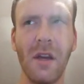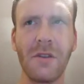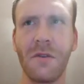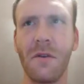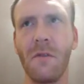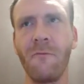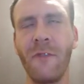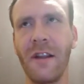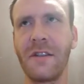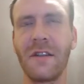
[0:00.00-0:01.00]
So
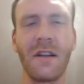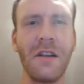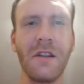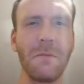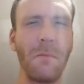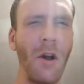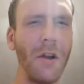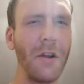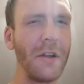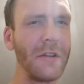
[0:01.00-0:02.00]
realistically, it's
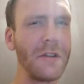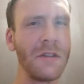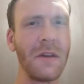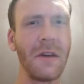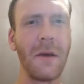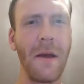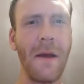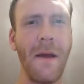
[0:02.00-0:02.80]
pointless to